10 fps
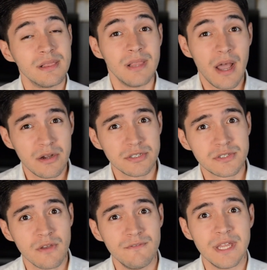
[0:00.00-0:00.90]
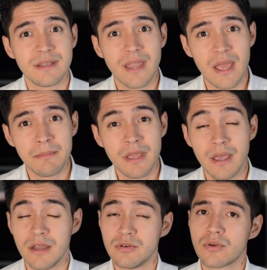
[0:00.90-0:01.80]
Laos, Vietnam,
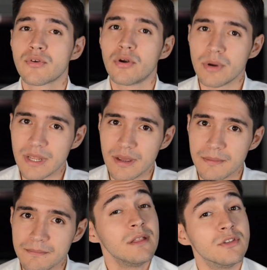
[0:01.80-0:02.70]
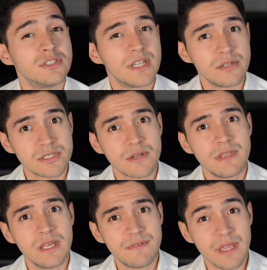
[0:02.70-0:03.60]
and North Korea. The standards of
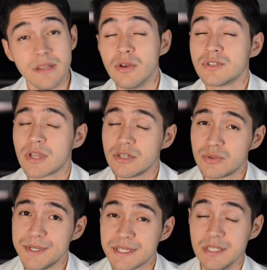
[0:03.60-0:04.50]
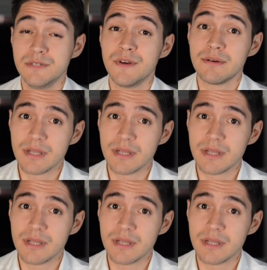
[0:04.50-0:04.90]
living in those countries is very